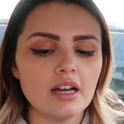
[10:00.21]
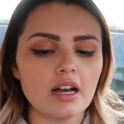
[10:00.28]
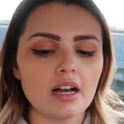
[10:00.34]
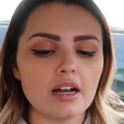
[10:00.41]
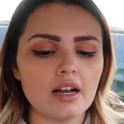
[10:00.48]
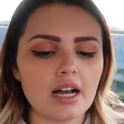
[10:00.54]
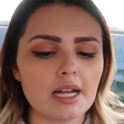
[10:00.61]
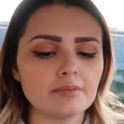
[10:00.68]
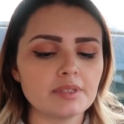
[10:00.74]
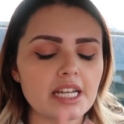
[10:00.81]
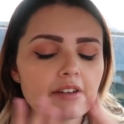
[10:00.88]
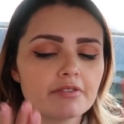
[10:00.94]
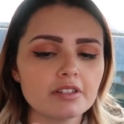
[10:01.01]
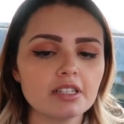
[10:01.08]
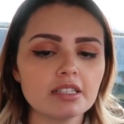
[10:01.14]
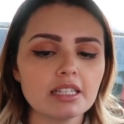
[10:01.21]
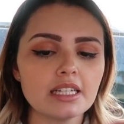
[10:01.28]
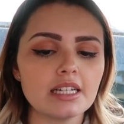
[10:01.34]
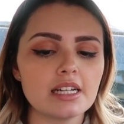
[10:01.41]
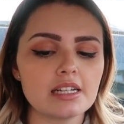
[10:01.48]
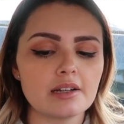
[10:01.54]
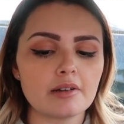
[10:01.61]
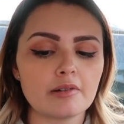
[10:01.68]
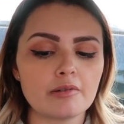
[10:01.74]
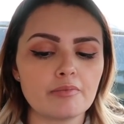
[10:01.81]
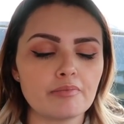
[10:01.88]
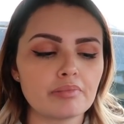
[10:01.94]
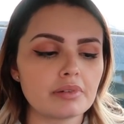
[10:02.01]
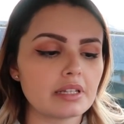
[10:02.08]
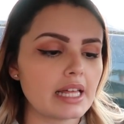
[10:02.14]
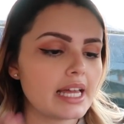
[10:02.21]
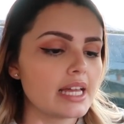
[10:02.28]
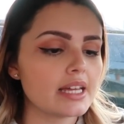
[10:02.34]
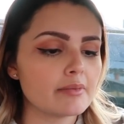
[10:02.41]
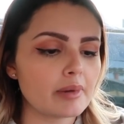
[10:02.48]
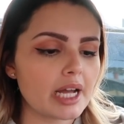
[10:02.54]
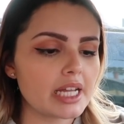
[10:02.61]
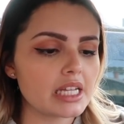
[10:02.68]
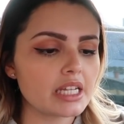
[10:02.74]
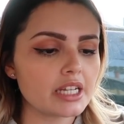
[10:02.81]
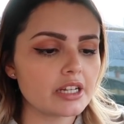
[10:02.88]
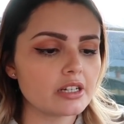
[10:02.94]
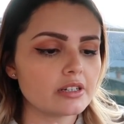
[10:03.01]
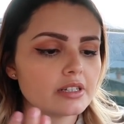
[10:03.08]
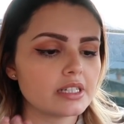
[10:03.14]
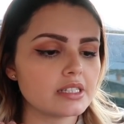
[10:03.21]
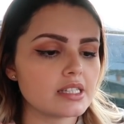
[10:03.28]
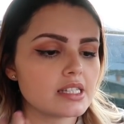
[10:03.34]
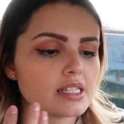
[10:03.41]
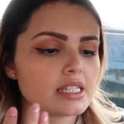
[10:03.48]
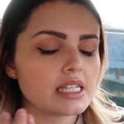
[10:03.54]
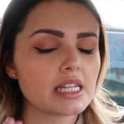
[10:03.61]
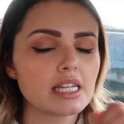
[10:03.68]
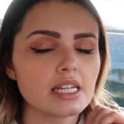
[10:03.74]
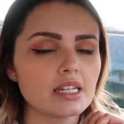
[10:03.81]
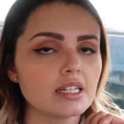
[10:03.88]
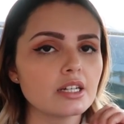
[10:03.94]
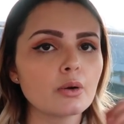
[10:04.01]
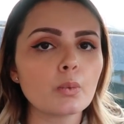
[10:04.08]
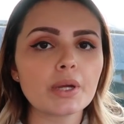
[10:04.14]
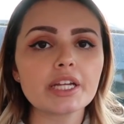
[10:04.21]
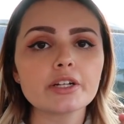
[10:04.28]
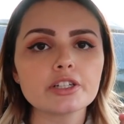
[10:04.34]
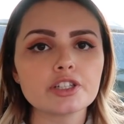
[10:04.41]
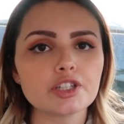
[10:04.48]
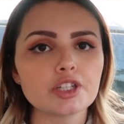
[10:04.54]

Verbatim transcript: Uh, I'm definitely gonna play it by ear and see in a week or